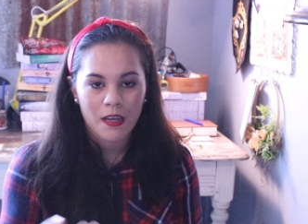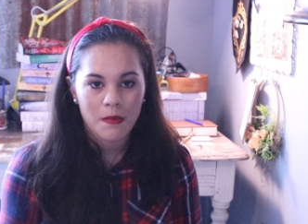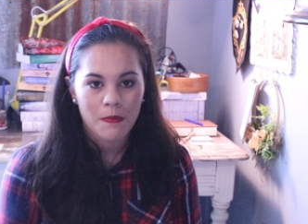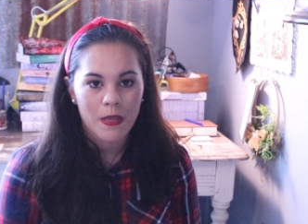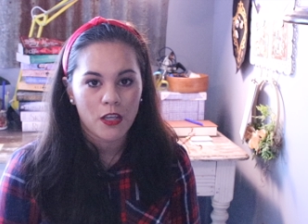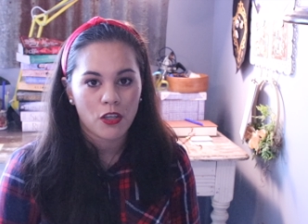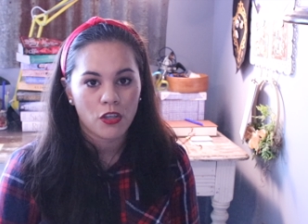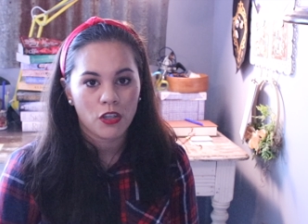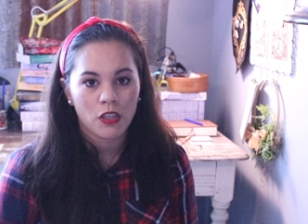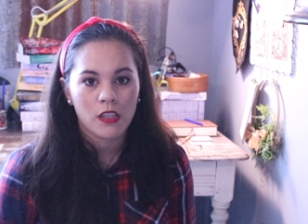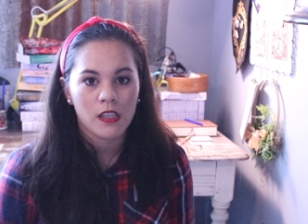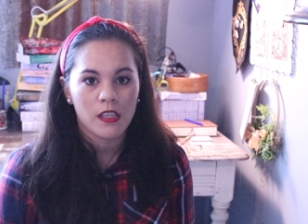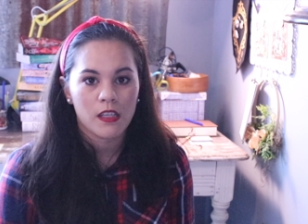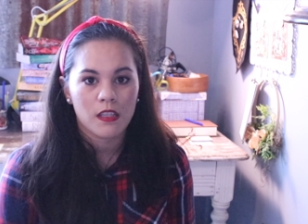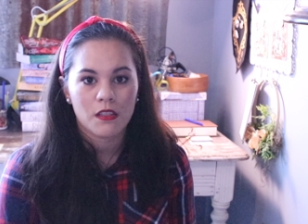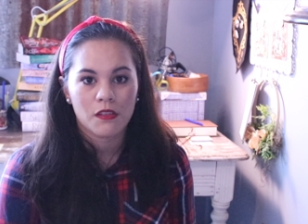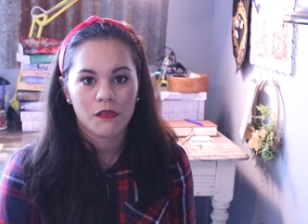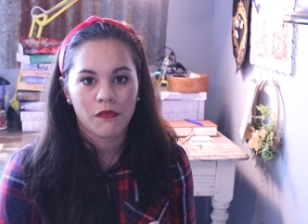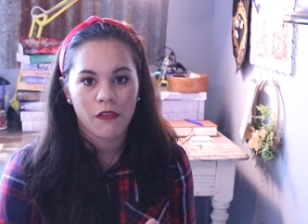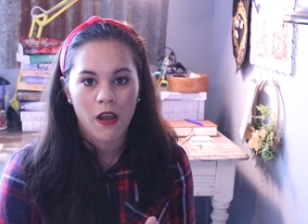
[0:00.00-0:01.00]
to make
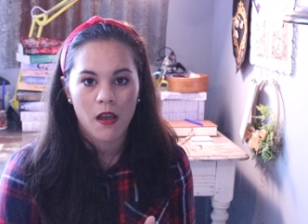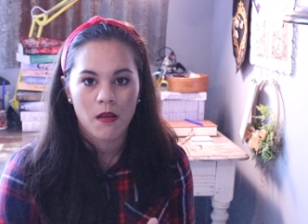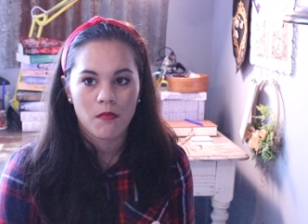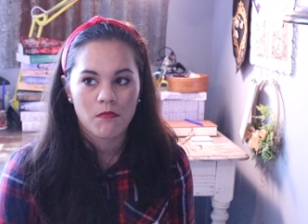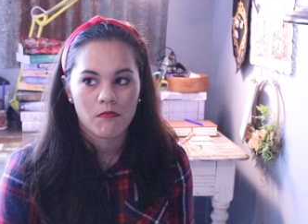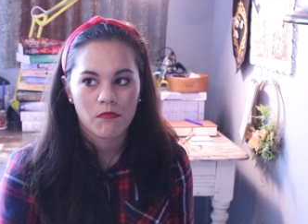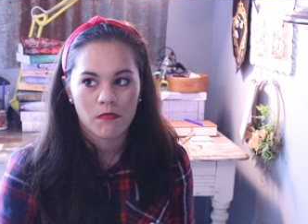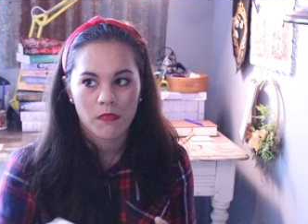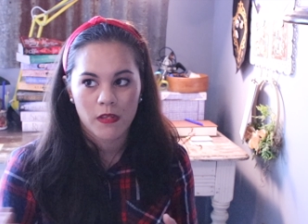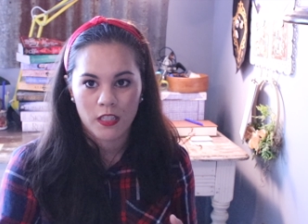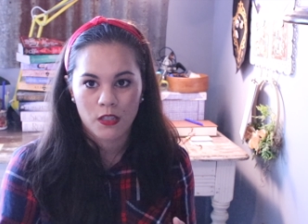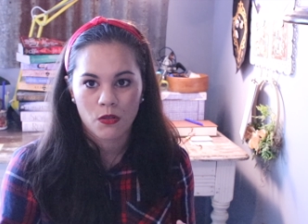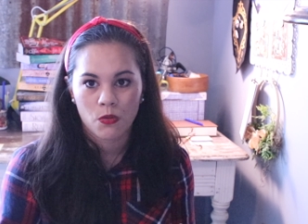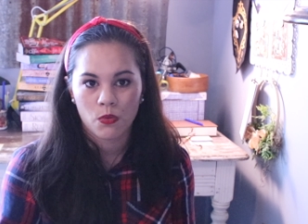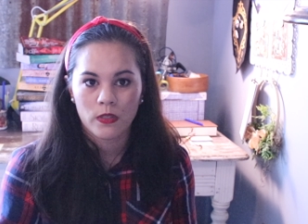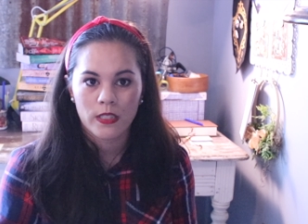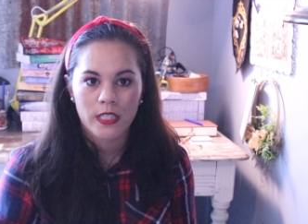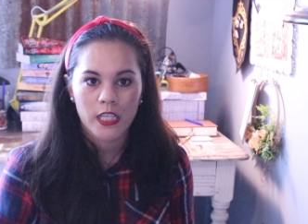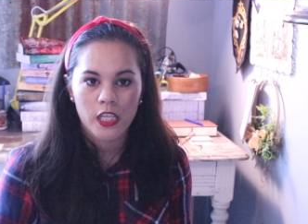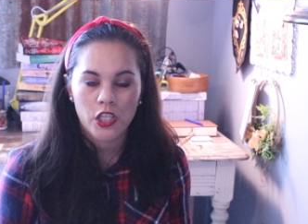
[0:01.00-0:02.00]
cookies from this
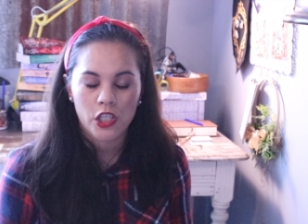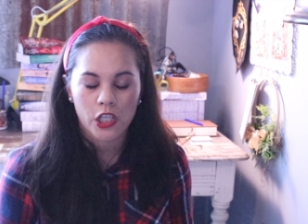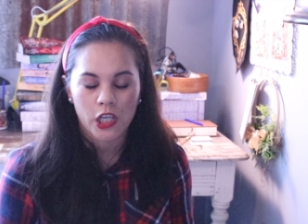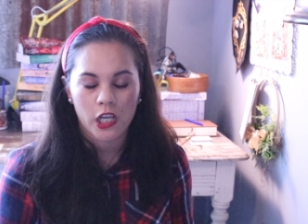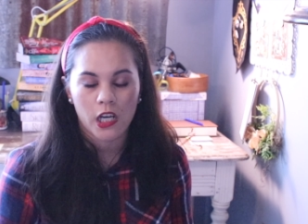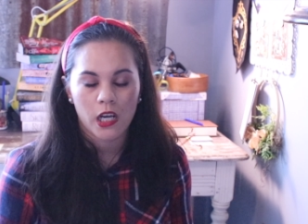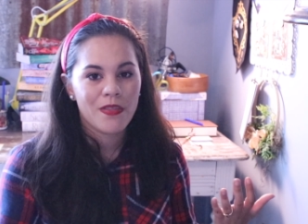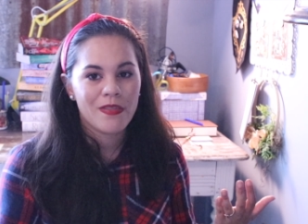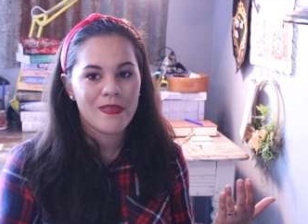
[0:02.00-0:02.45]
cool teacher.